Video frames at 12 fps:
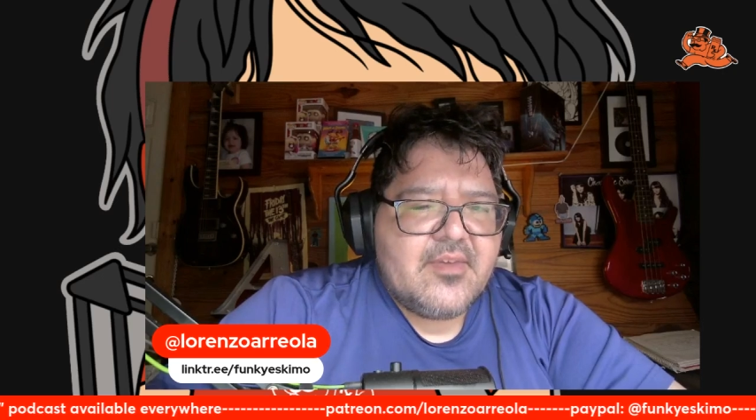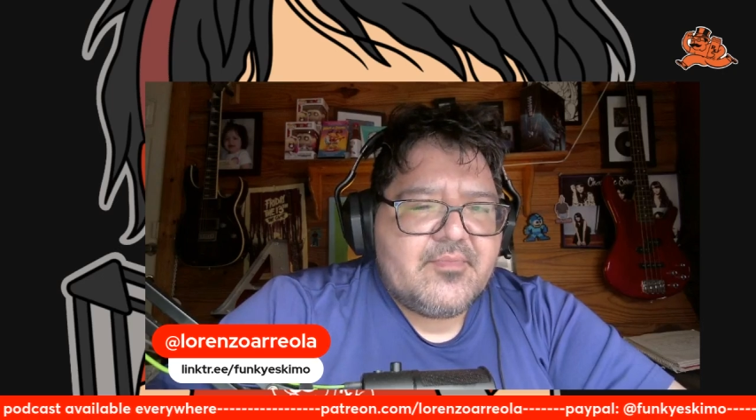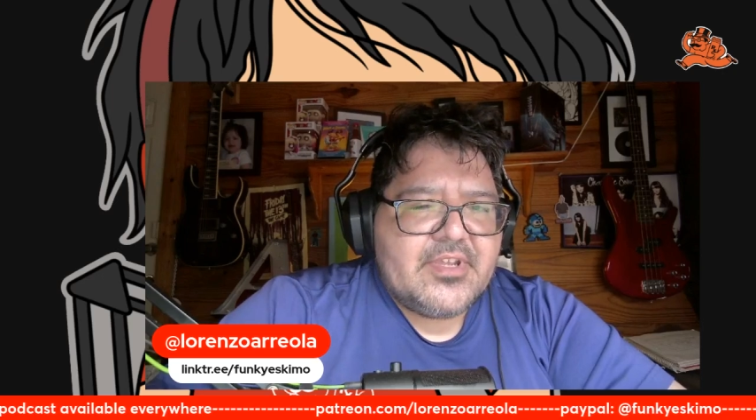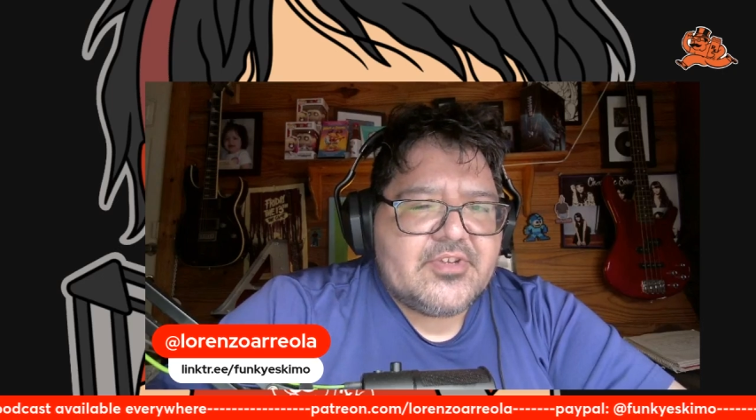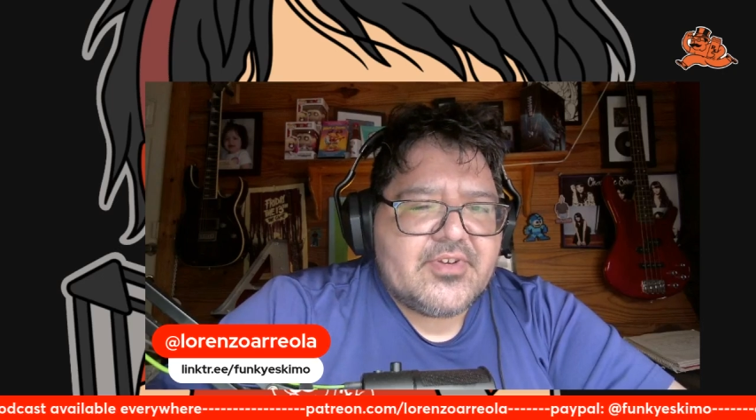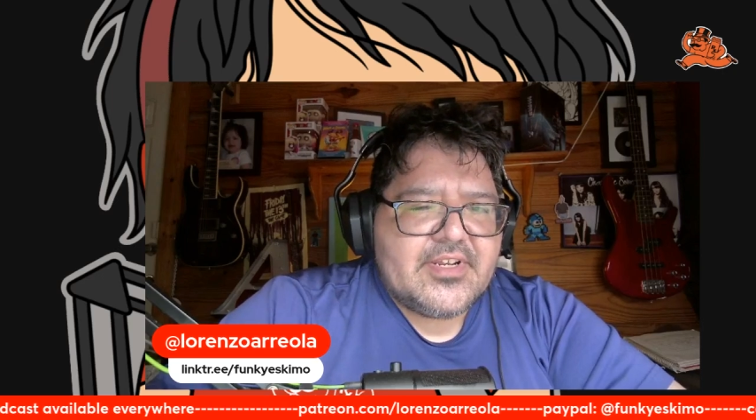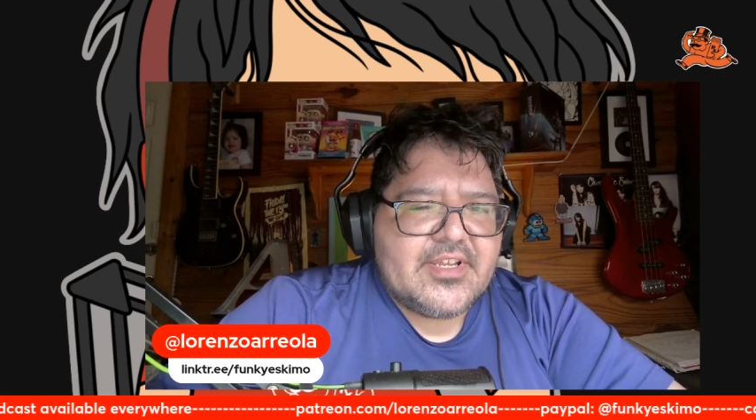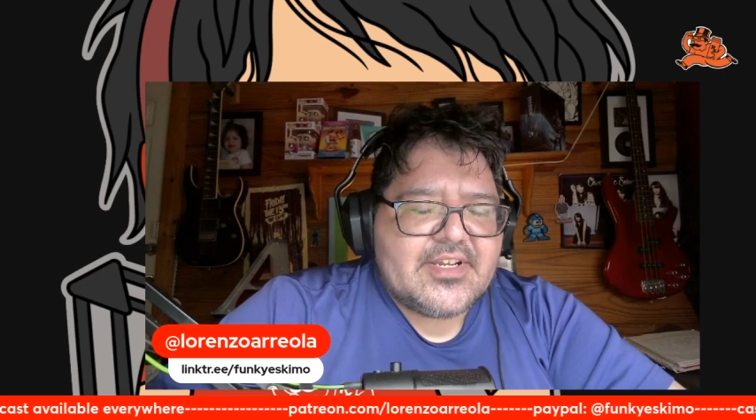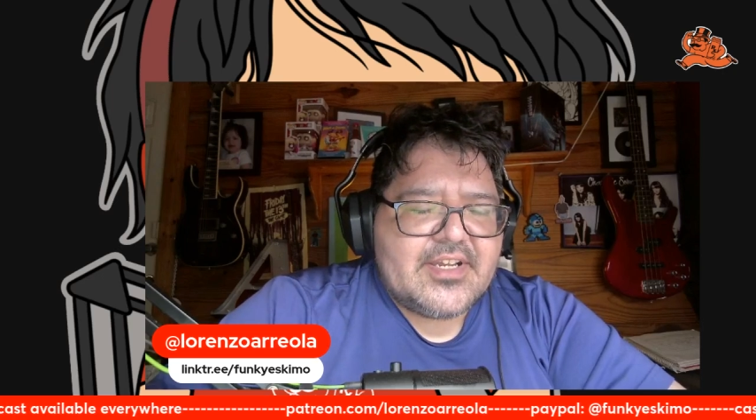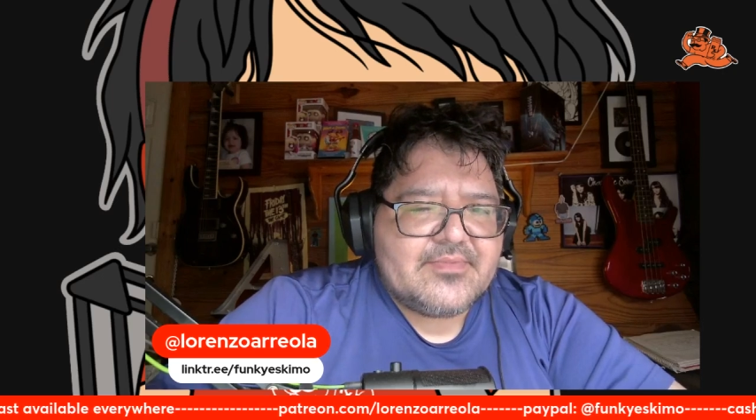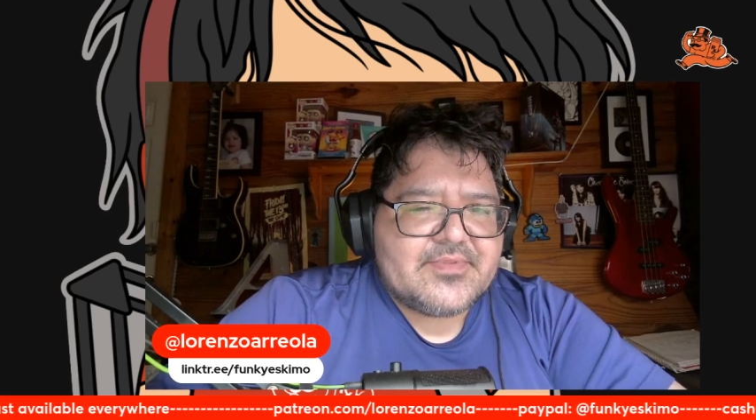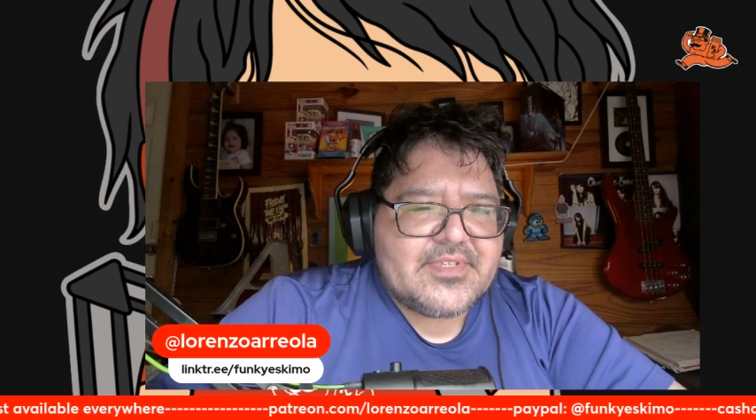
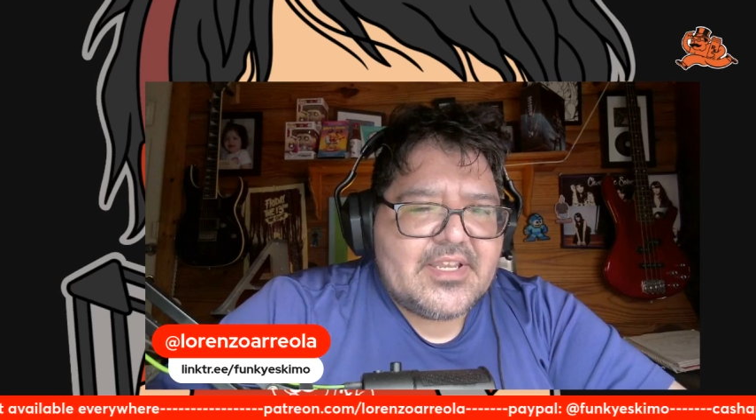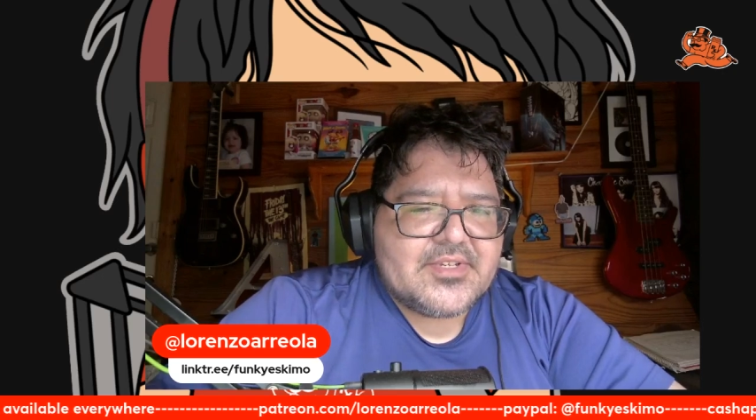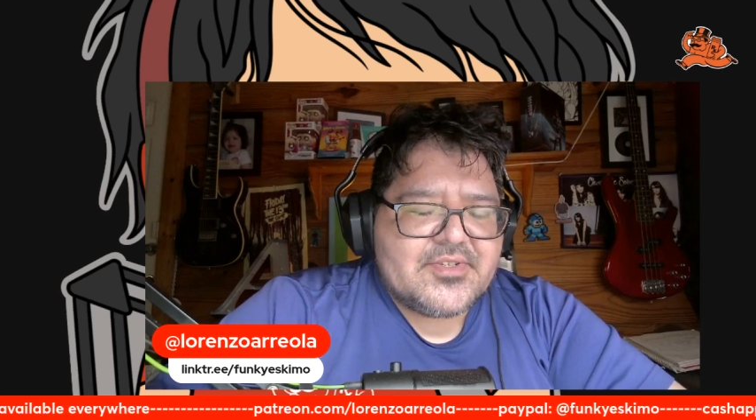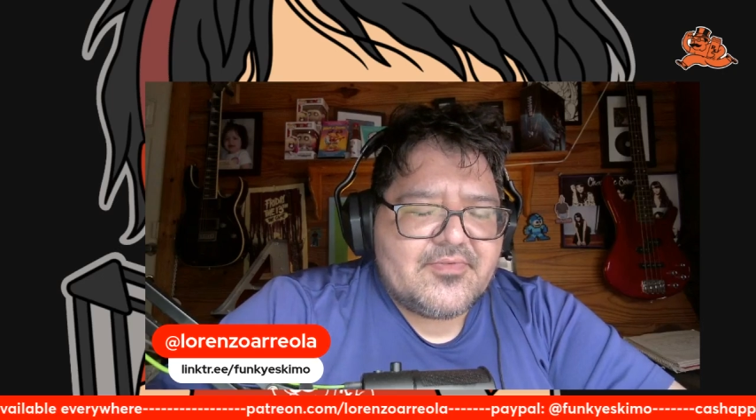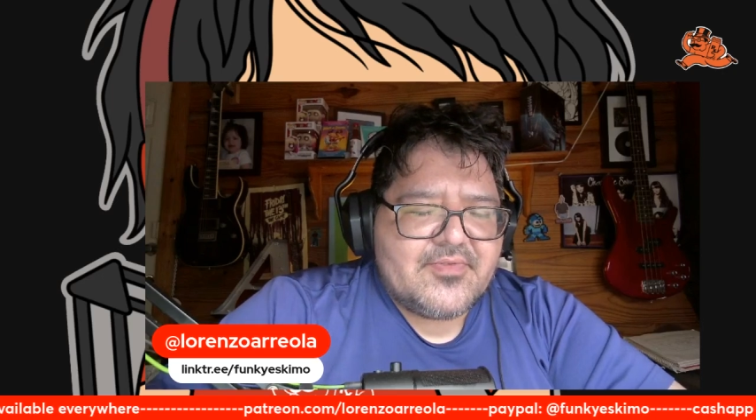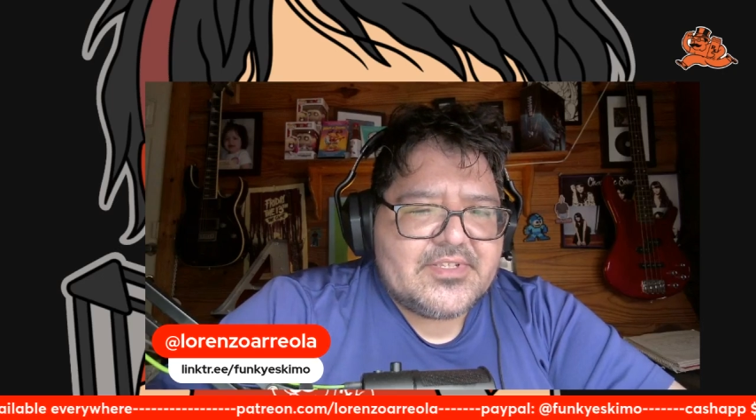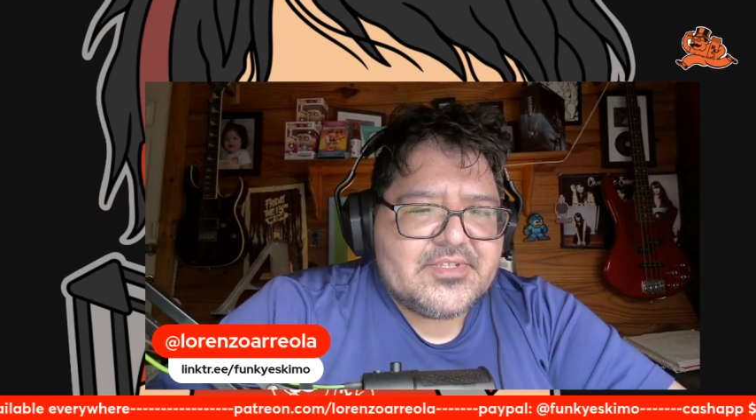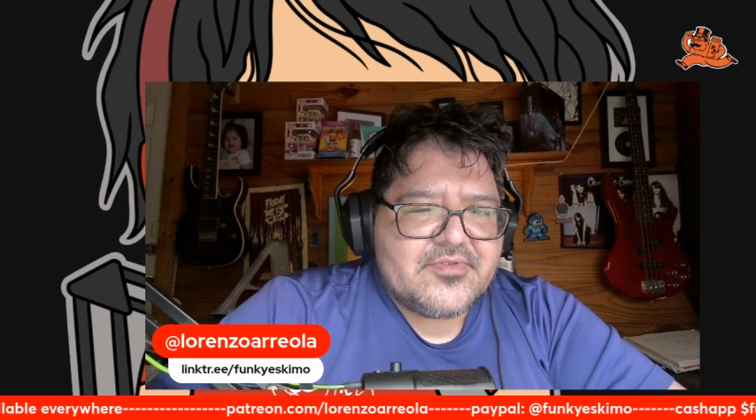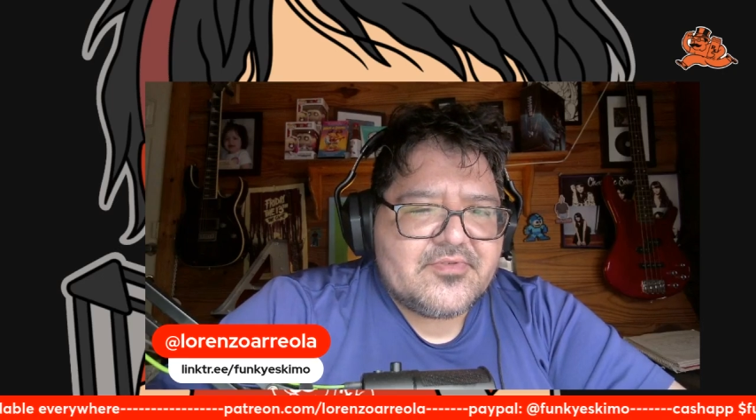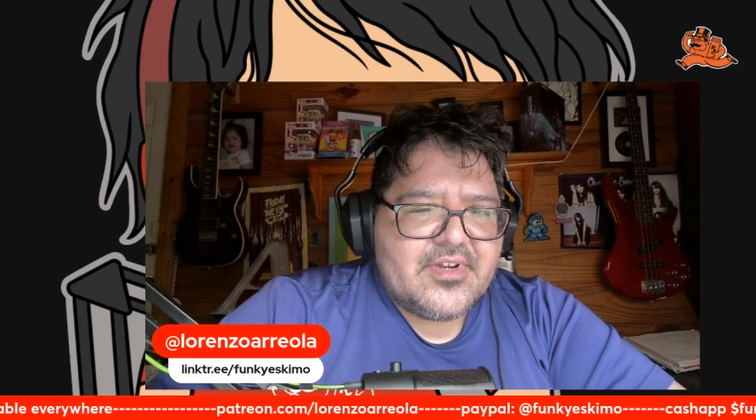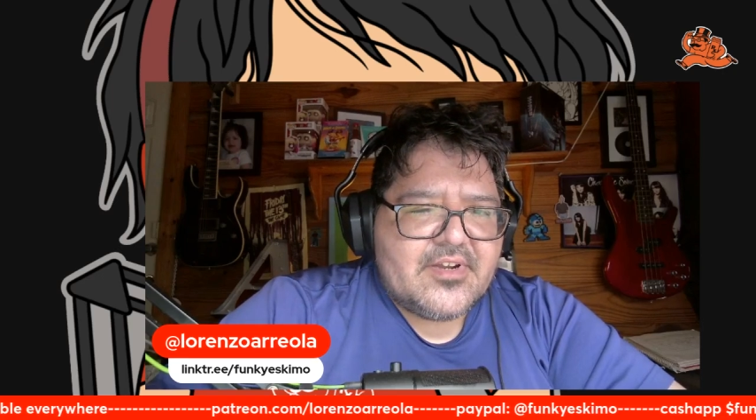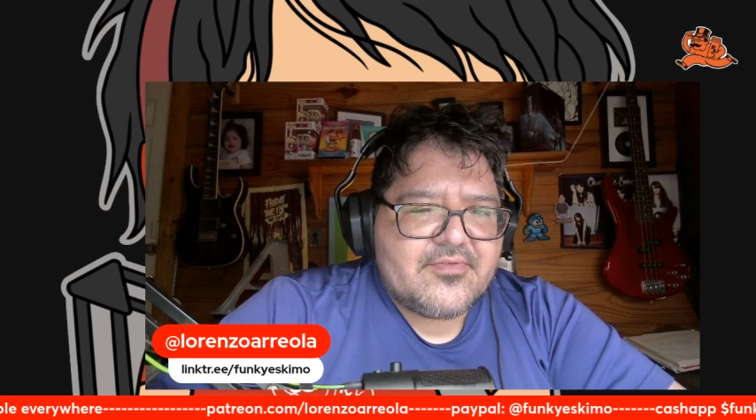
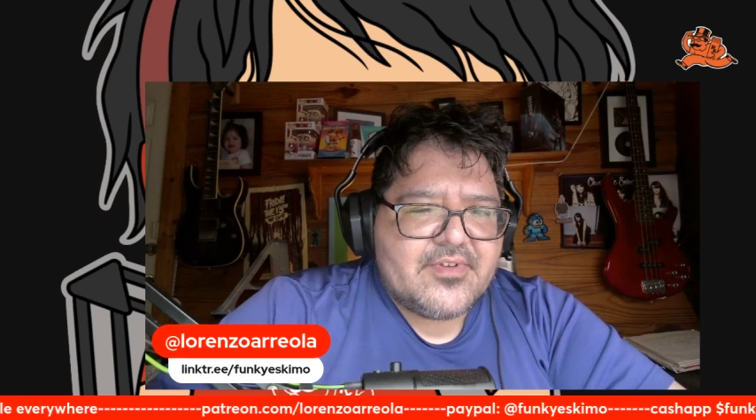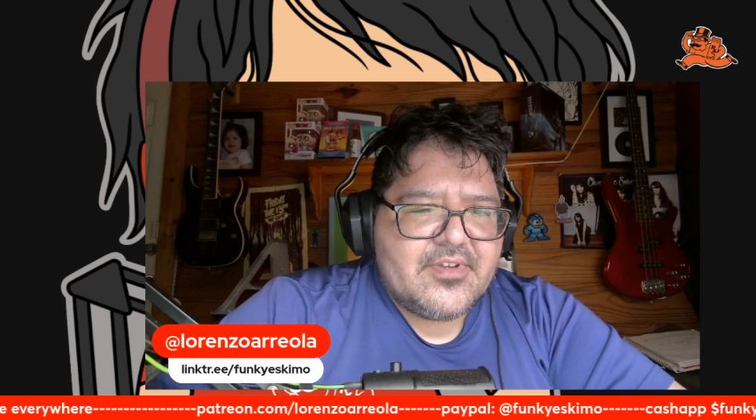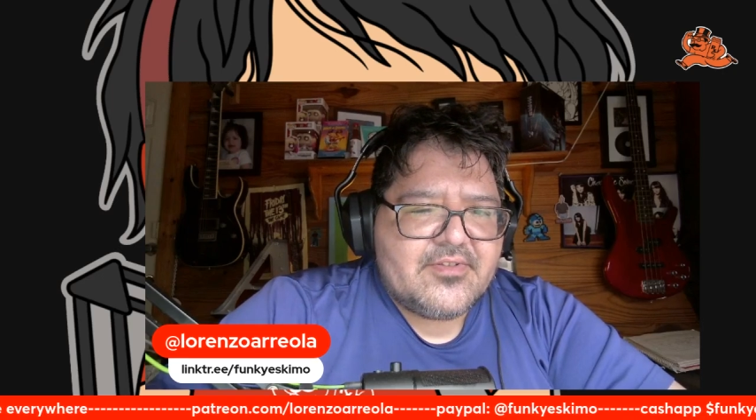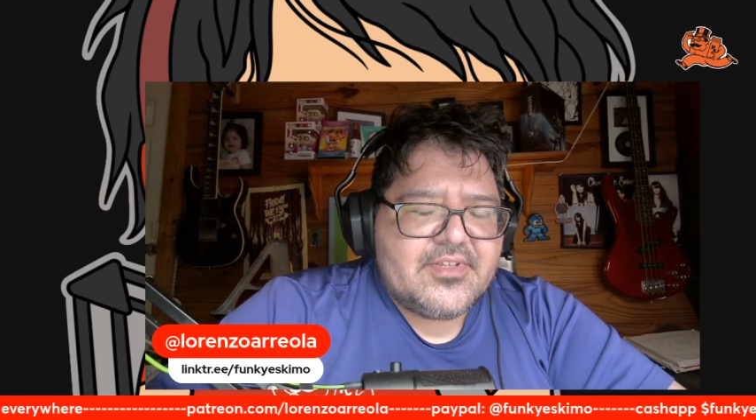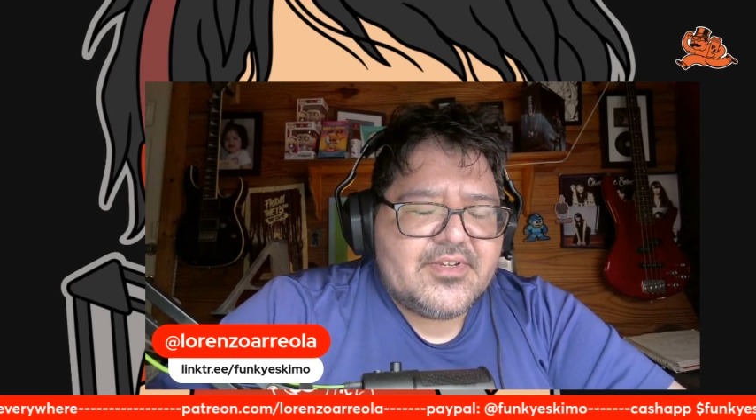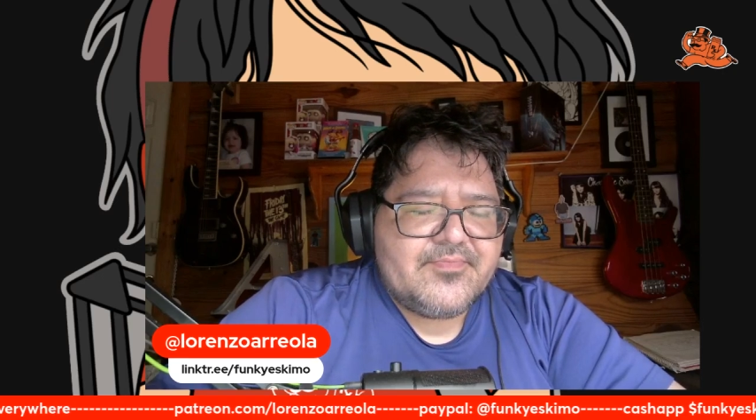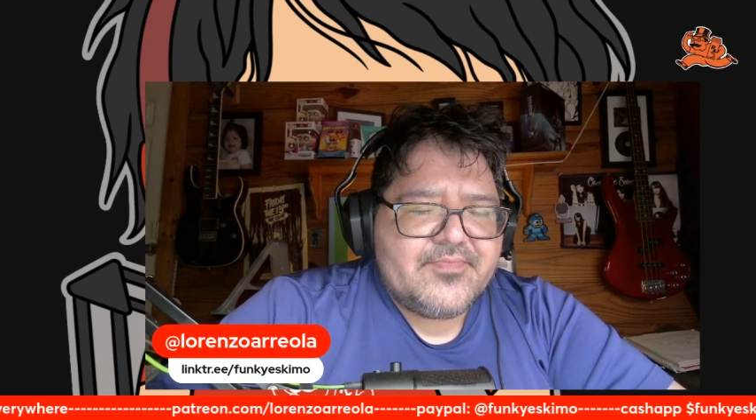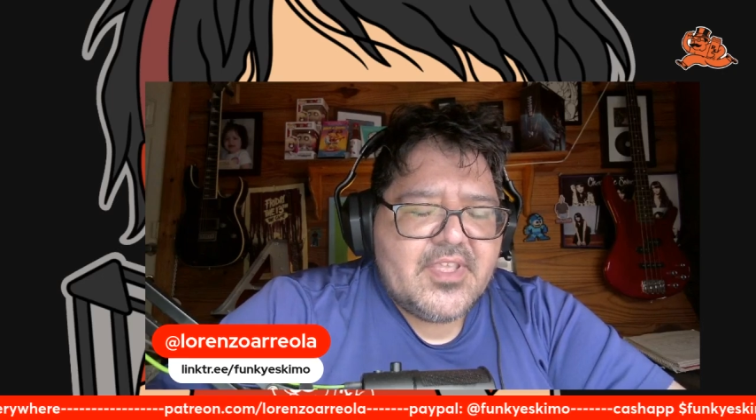Patreon.com/LorenzoAreola.